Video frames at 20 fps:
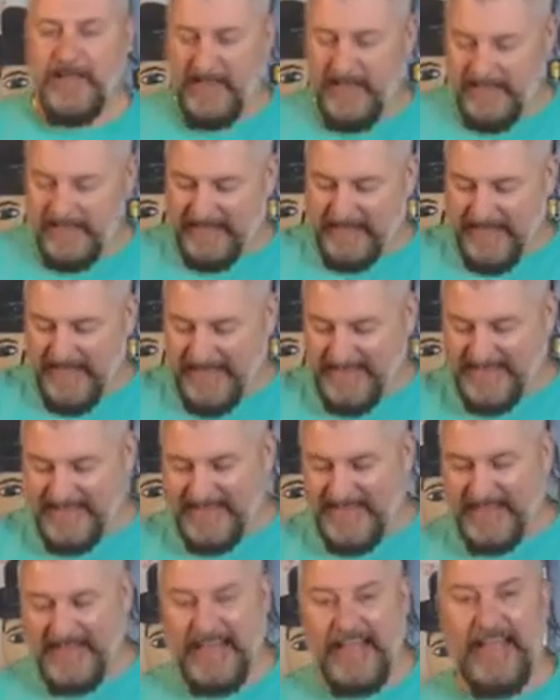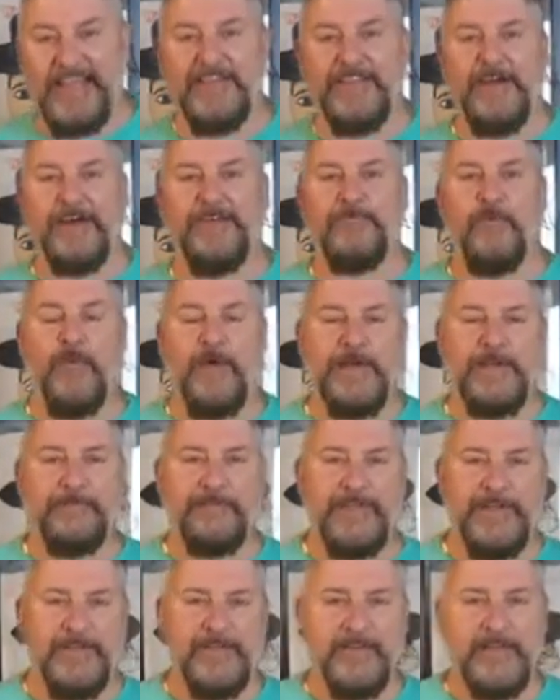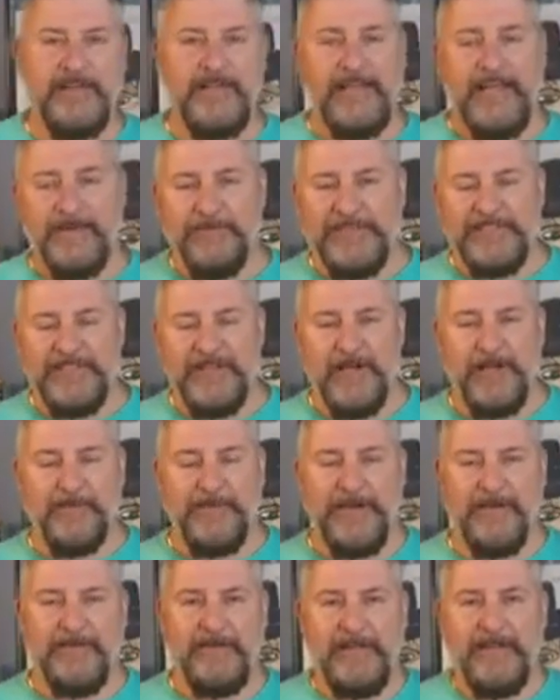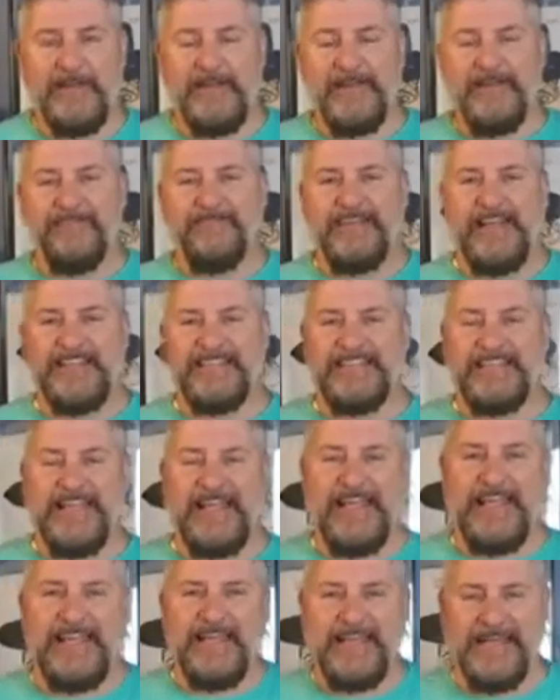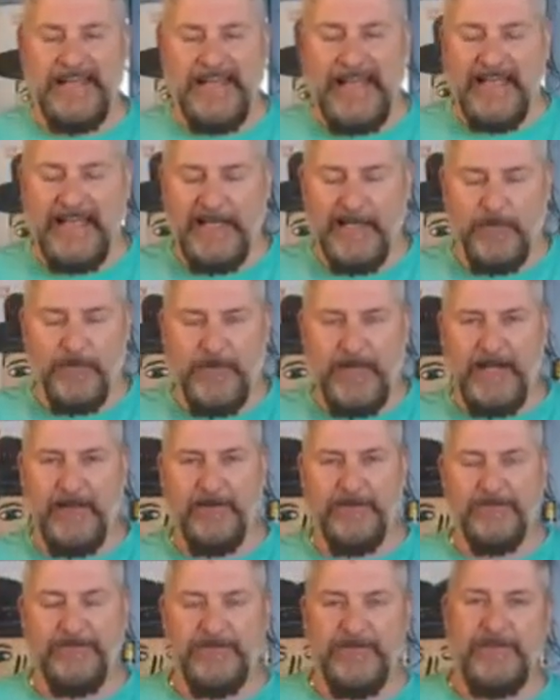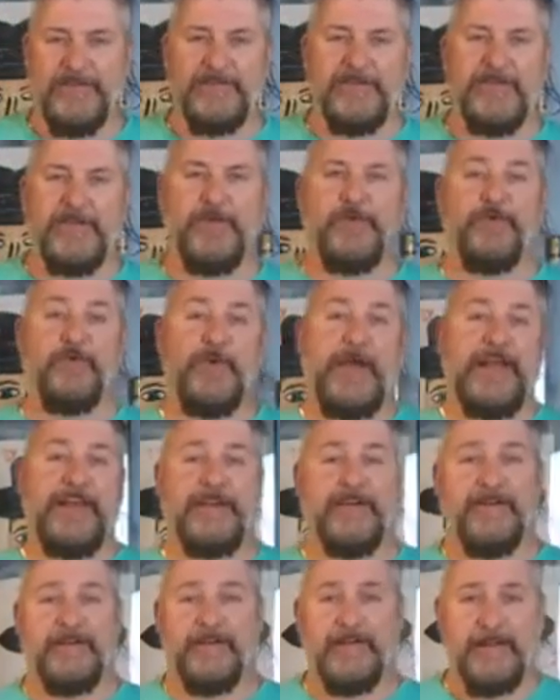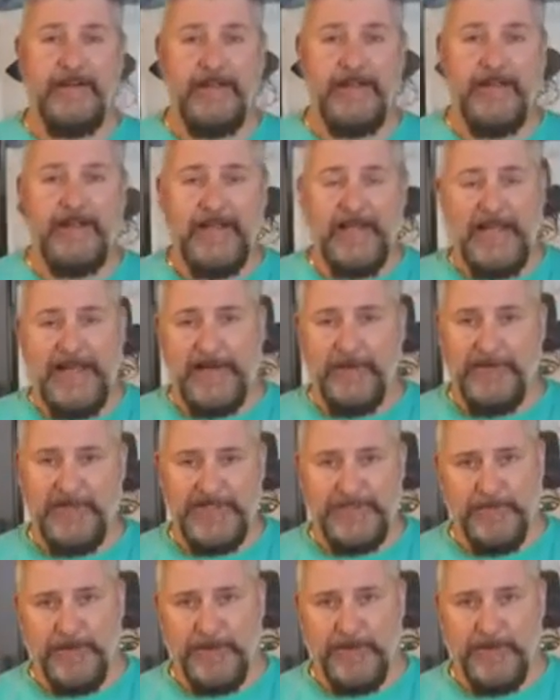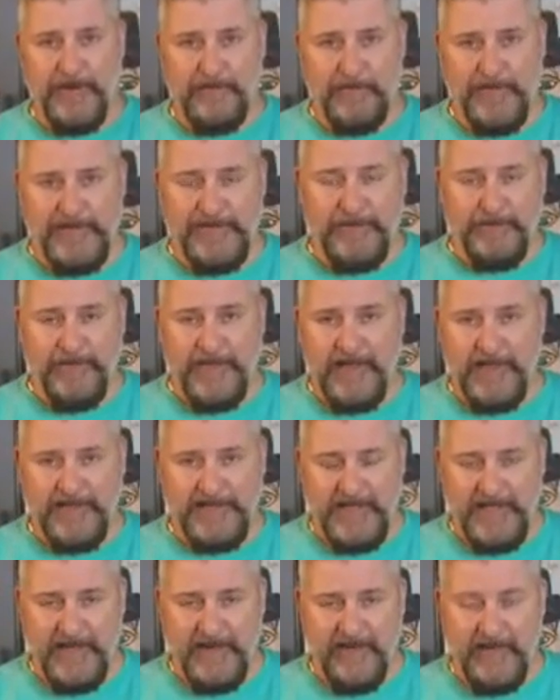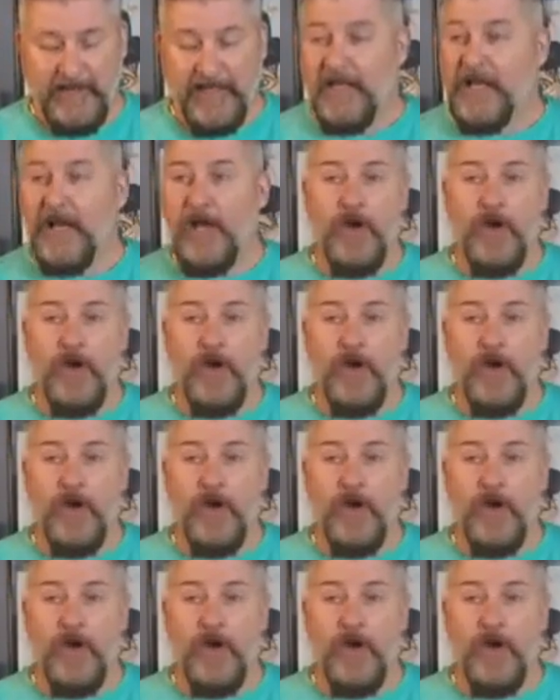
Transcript: It lasts the length of one beer, and we talk about events in and around the greater Harrisburg metropolitan area,